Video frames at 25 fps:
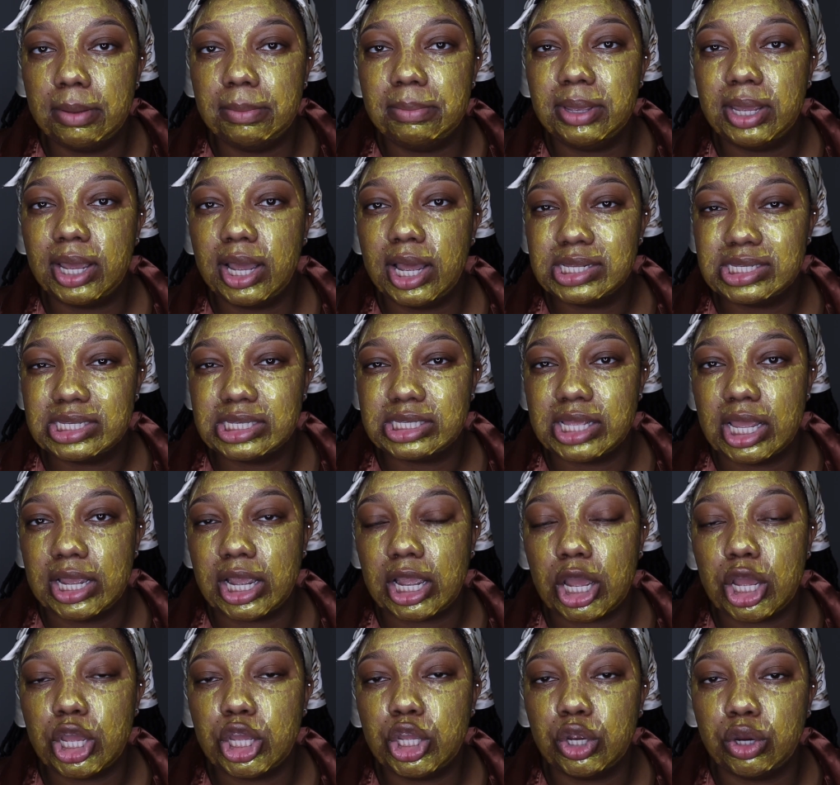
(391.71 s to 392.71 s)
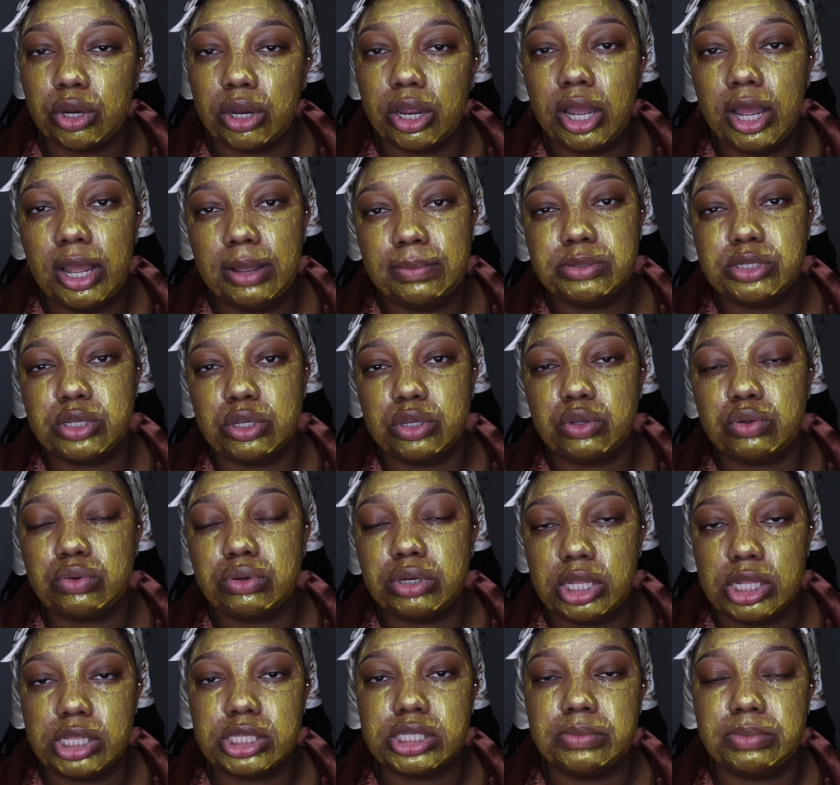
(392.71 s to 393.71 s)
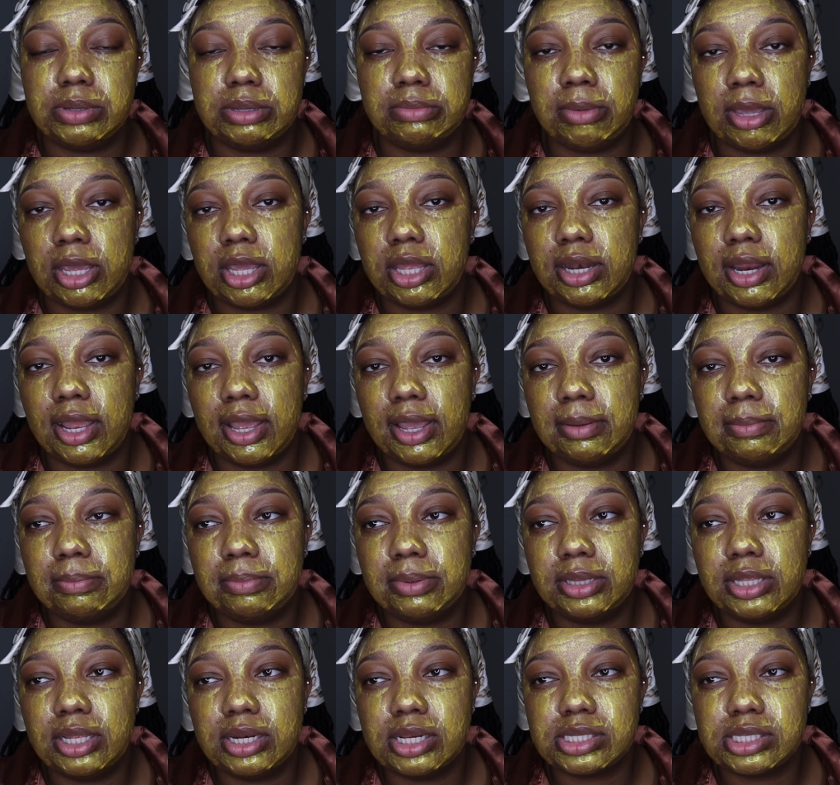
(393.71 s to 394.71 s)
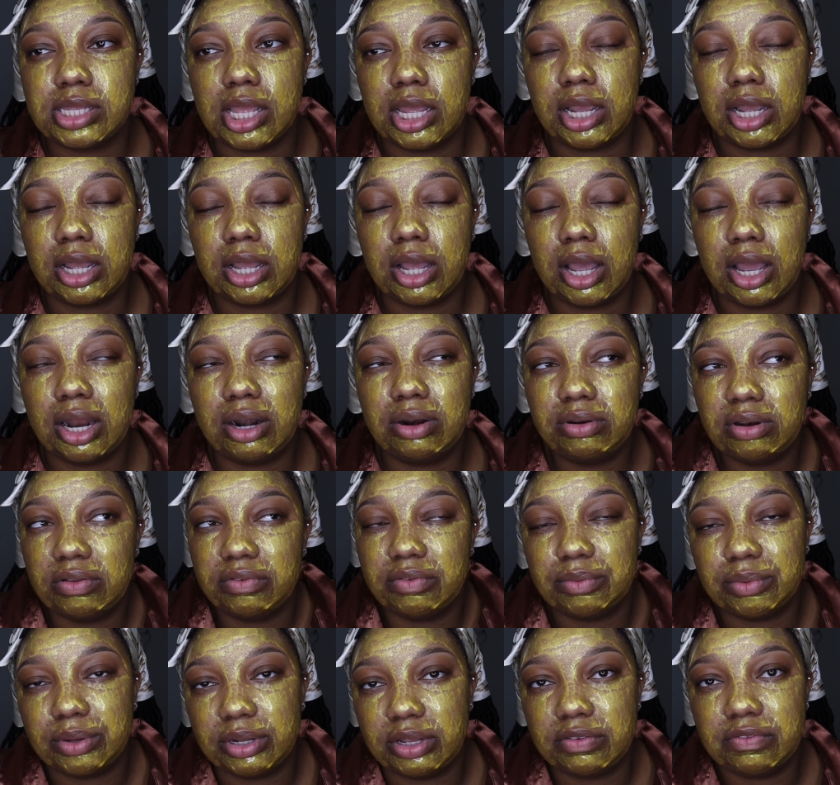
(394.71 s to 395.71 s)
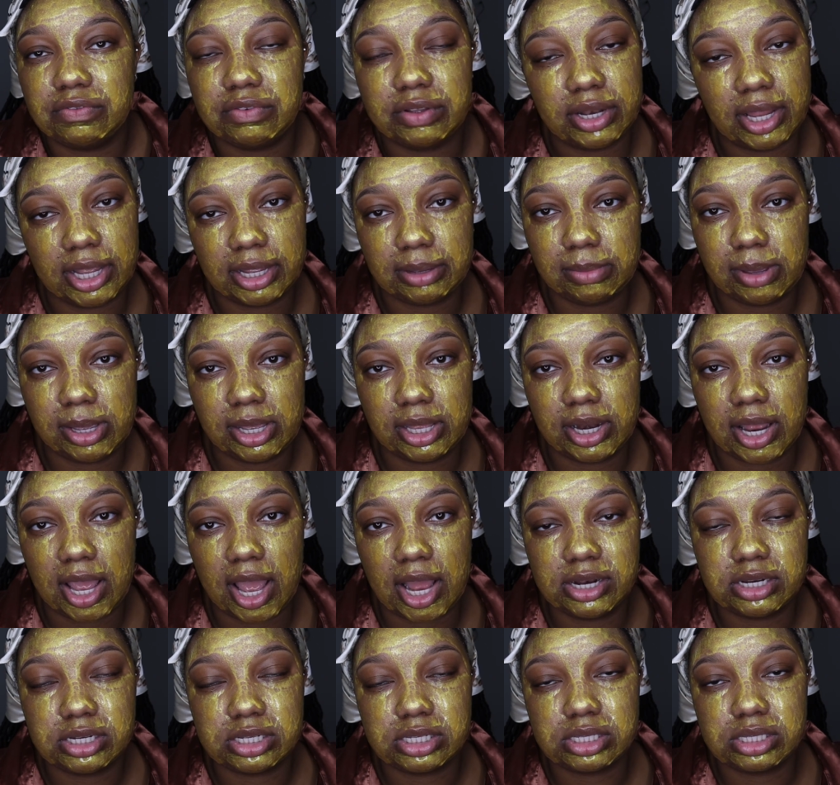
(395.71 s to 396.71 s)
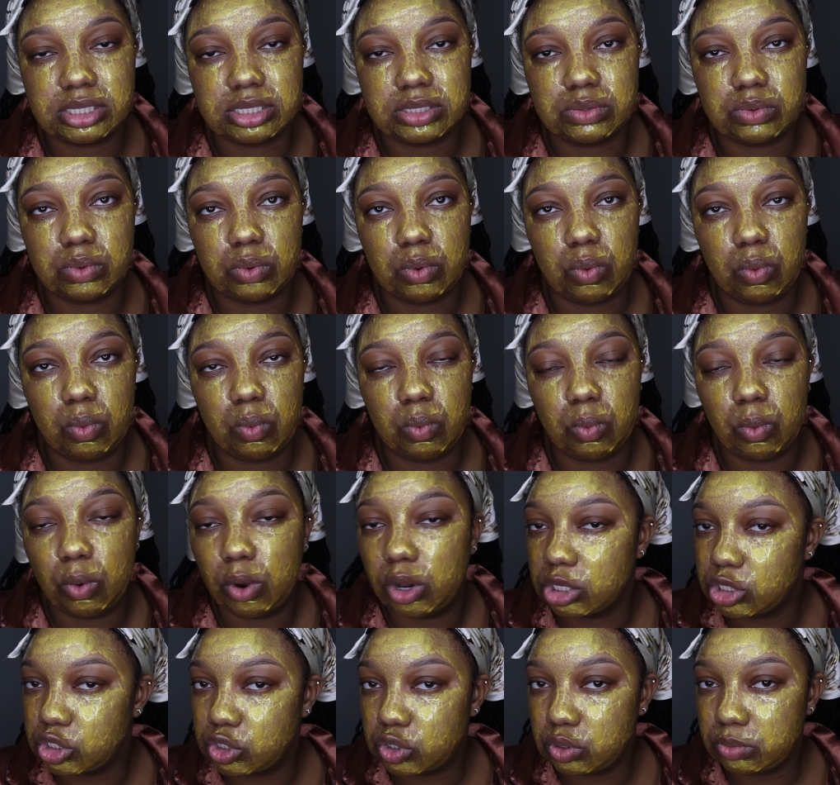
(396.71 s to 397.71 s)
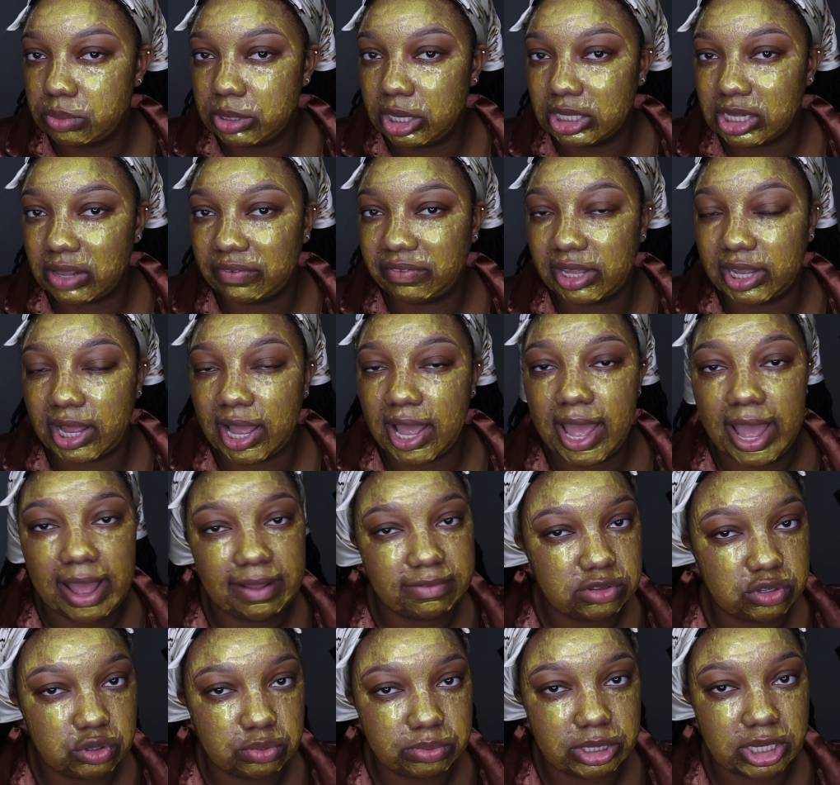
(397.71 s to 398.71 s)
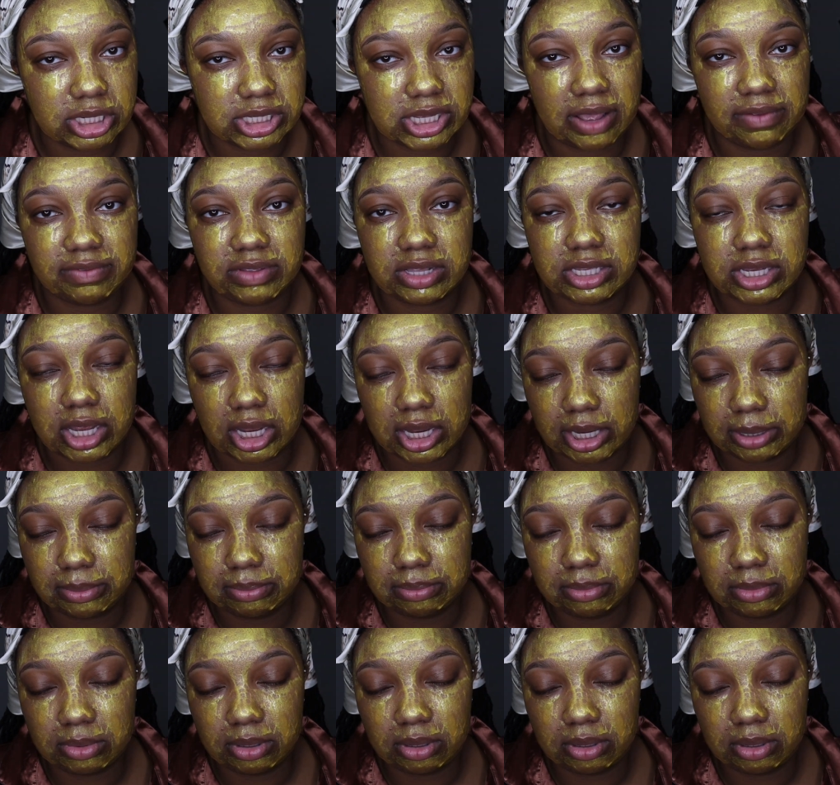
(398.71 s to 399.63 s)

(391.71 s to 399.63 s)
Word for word: Because it's like, you're up, so you need to be making that. But then it's like, I don't even really feel like making that. I just want to because I feel like I have to because I have the time.